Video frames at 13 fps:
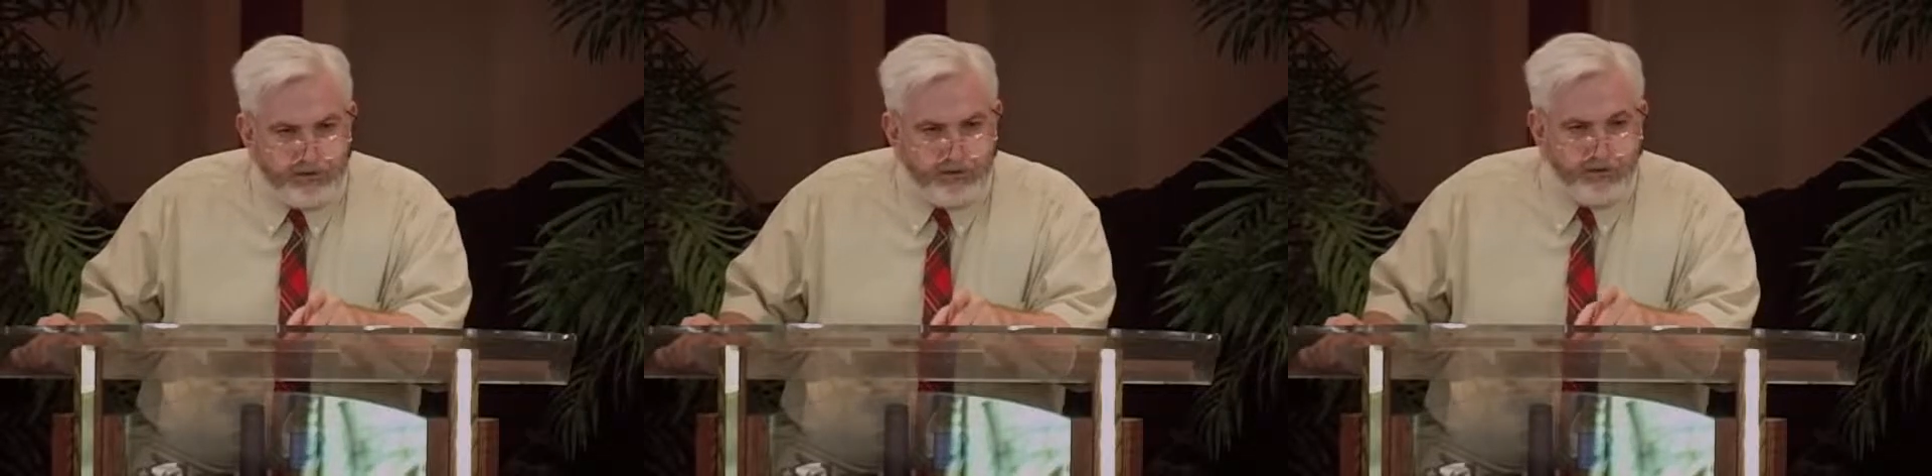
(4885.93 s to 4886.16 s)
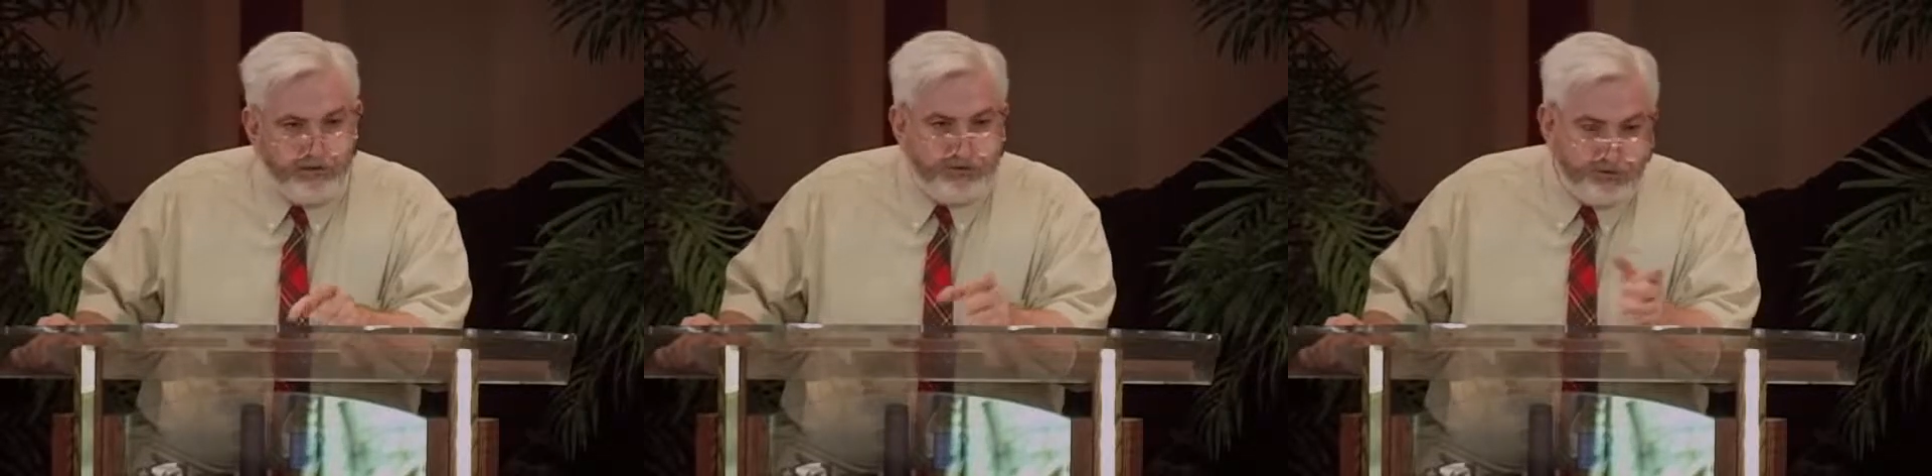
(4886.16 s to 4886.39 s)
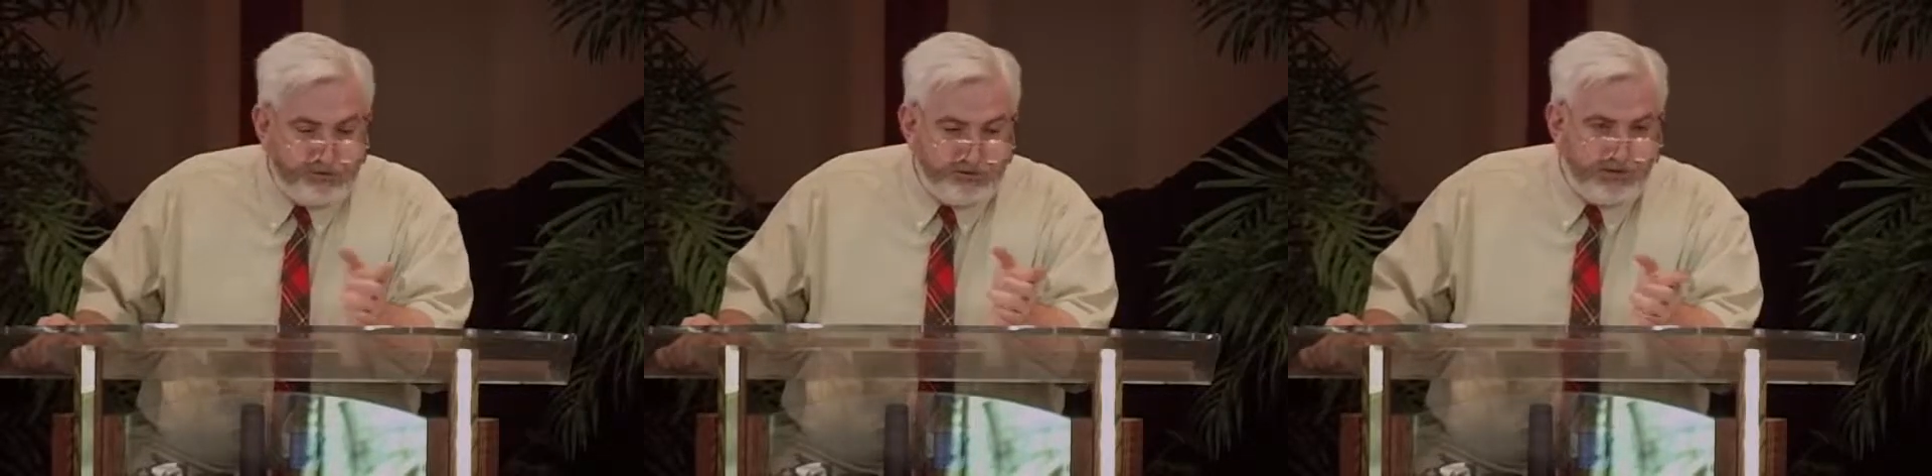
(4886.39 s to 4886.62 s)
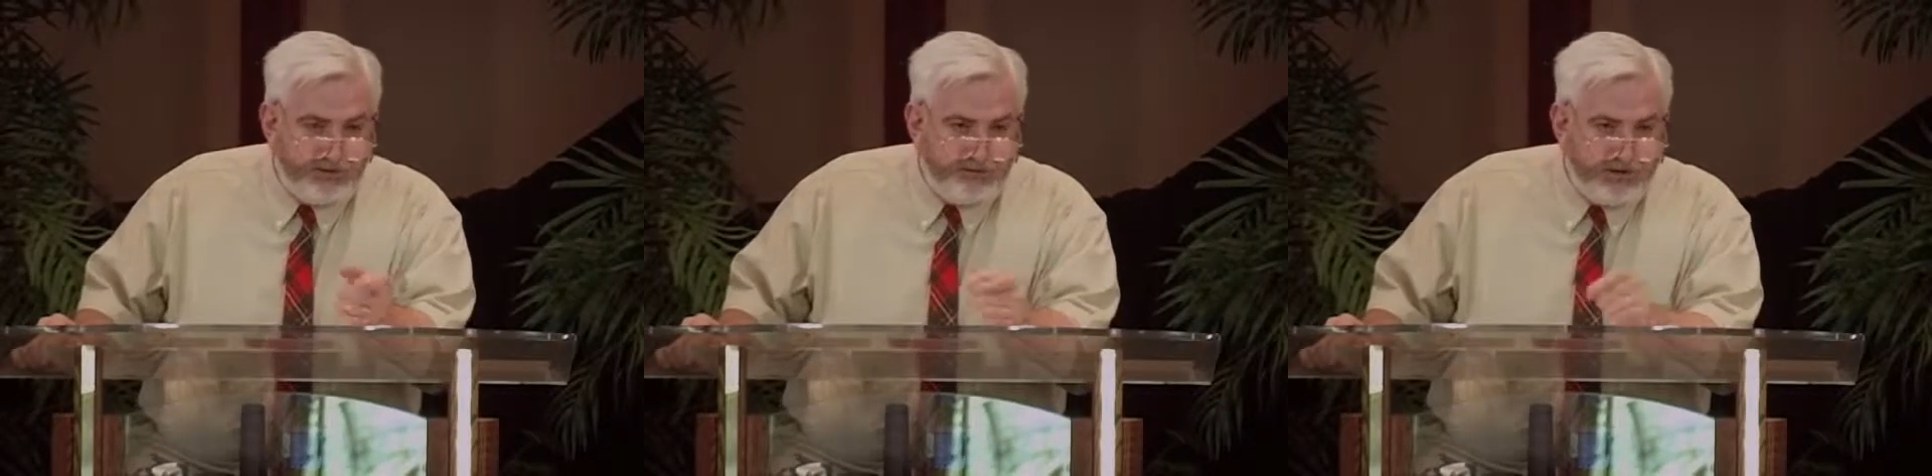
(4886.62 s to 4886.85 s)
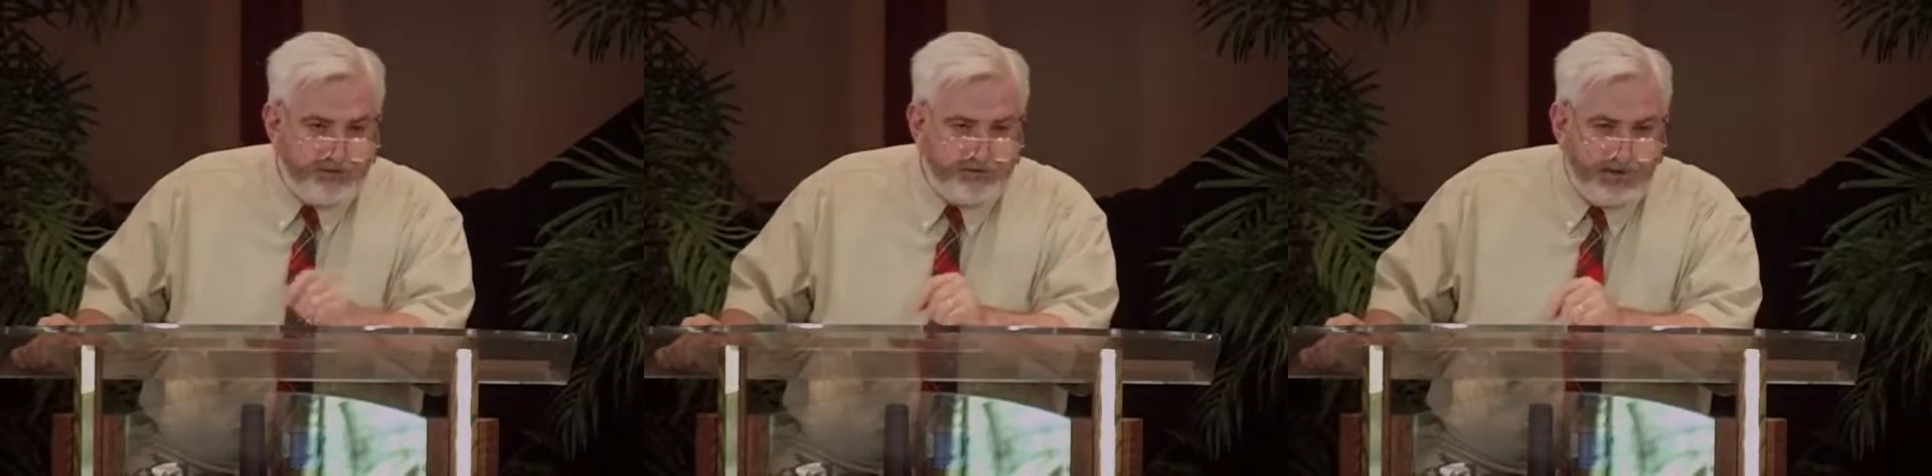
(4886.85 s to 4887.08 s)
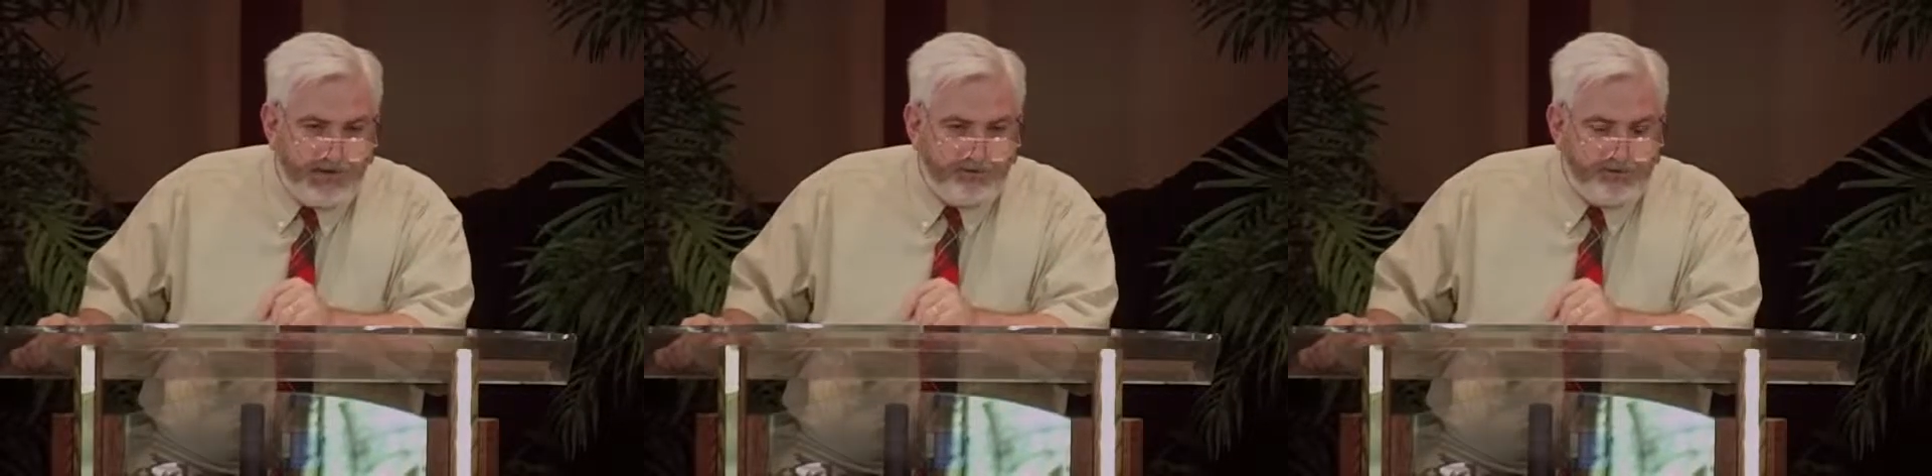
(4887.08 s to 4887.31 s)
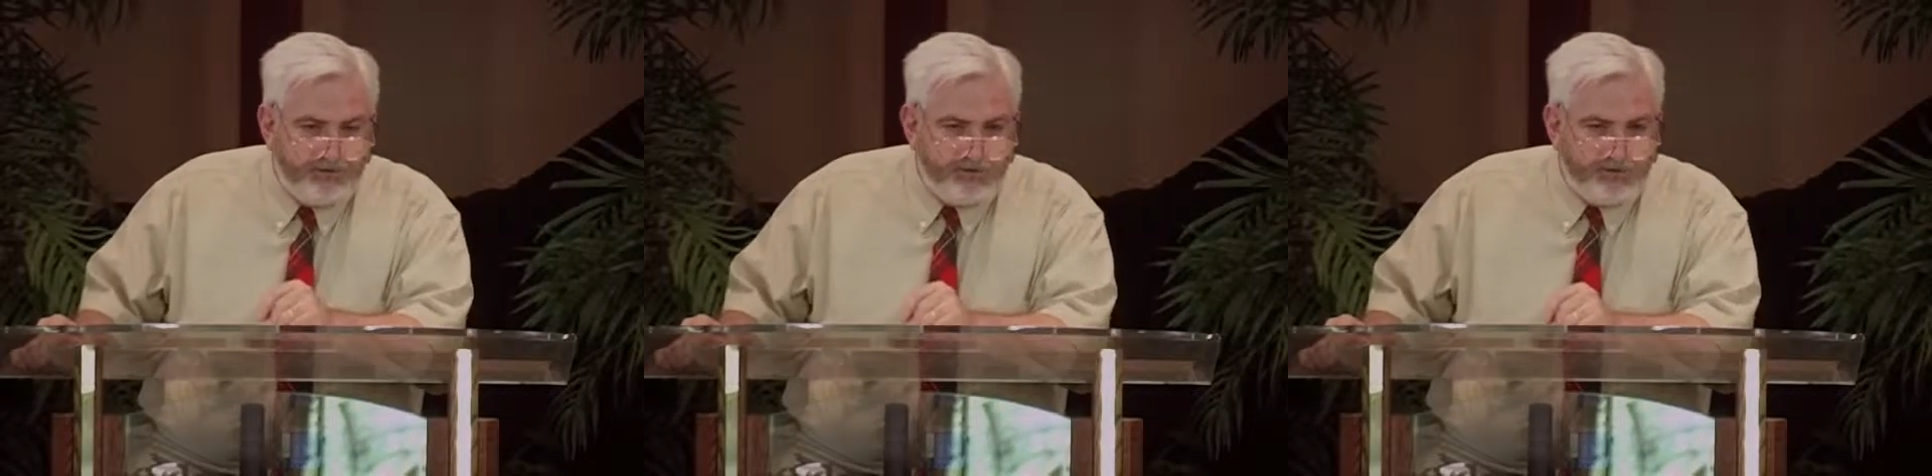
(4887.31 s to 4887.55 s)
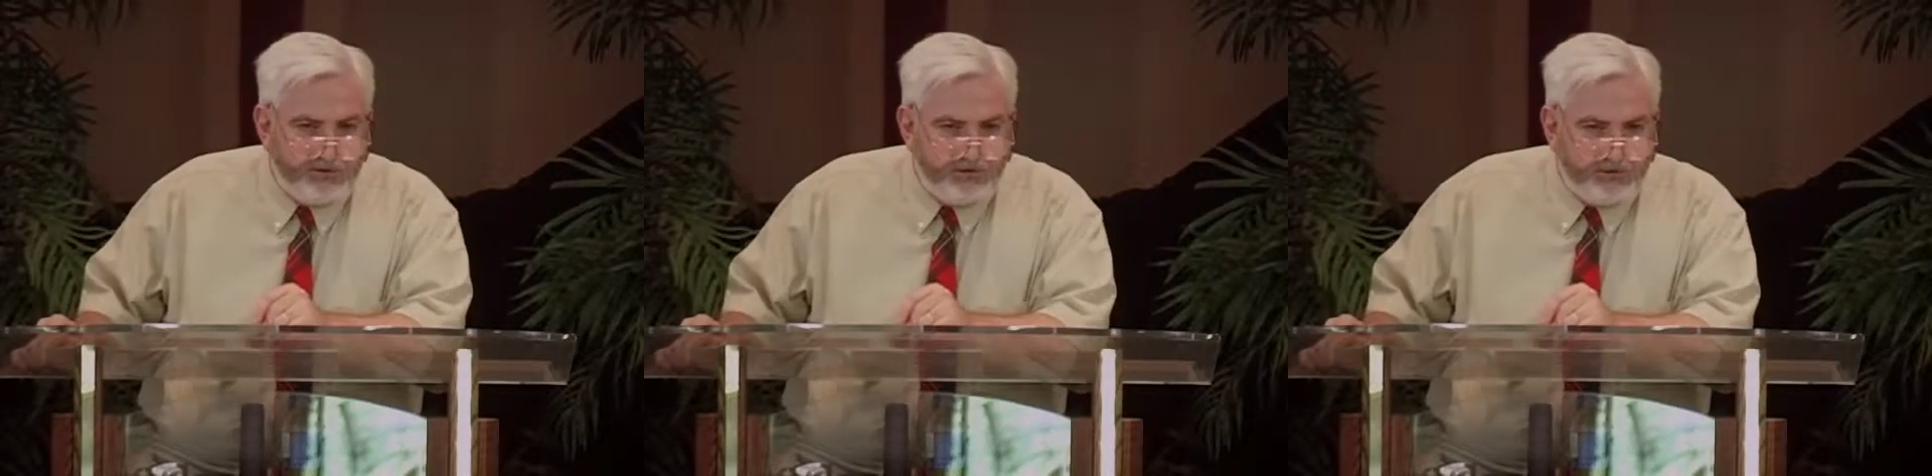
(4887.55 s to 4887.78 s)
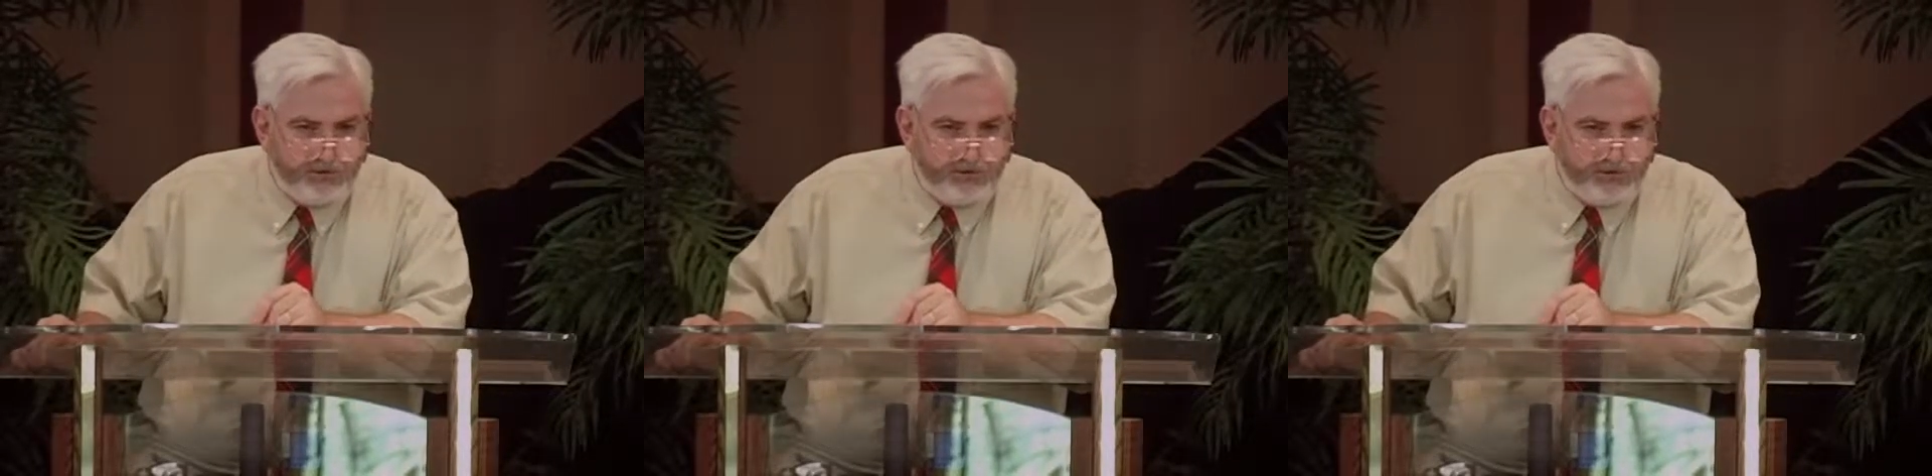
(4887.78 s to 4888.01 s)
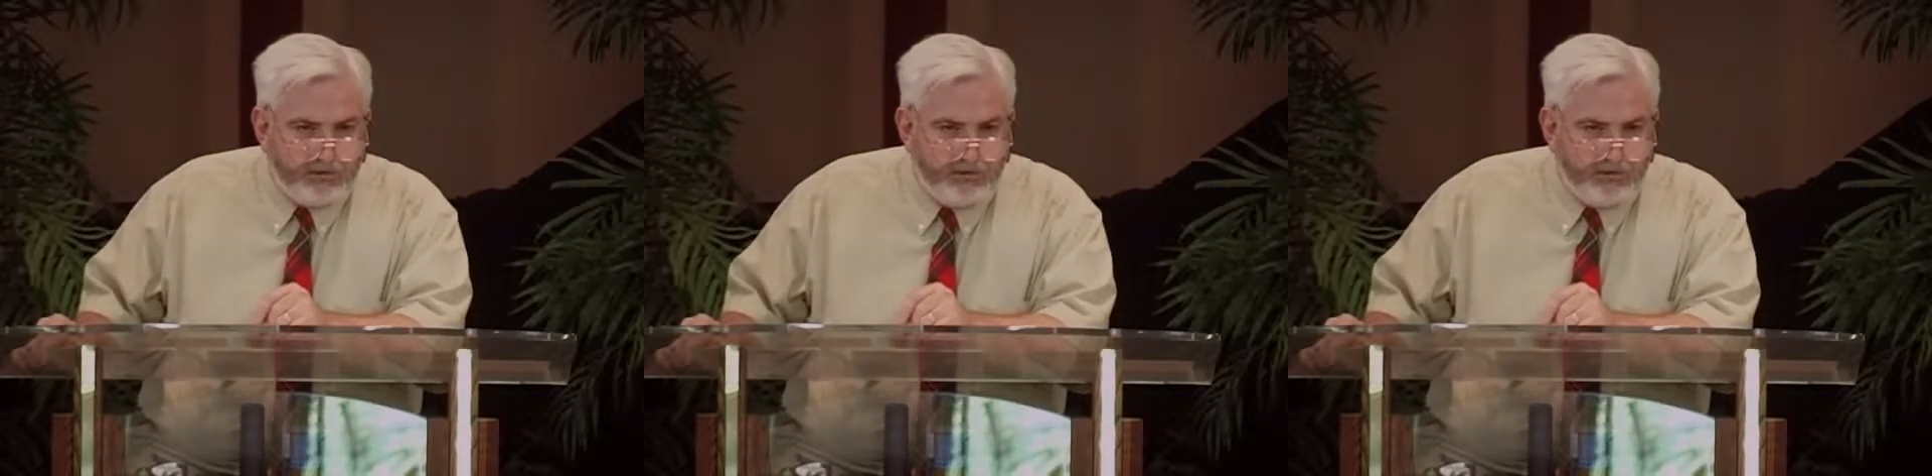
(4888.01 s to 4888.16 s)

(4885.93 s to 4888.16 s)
And it's usually sometimes you have to use it in court,